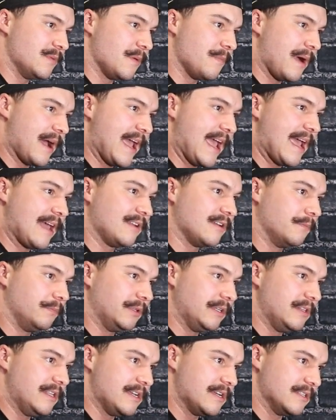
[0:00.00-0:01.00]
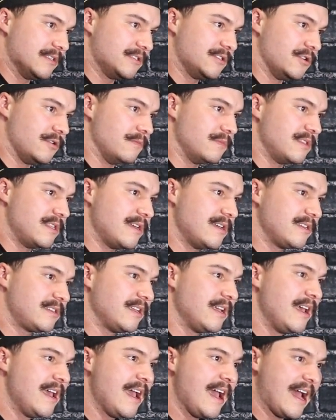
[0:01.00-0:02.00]
but my hand completely consumes
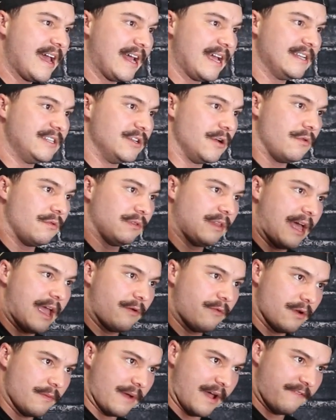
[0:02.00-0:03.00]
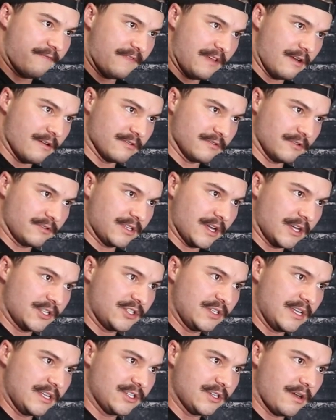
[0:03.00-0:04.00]
this, and I don't like when my fingers are
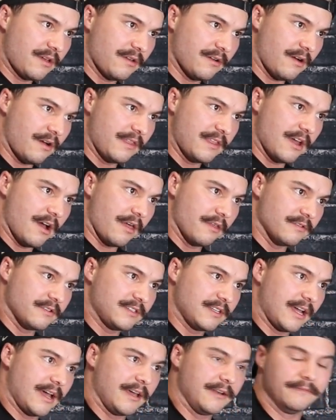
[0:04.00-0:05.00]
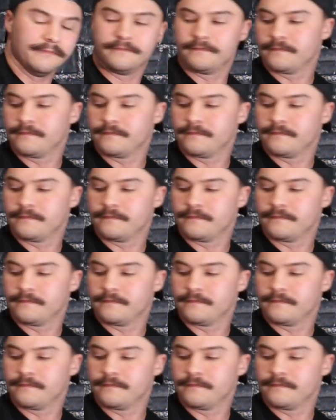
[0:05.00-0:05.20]
touching each other on the other side.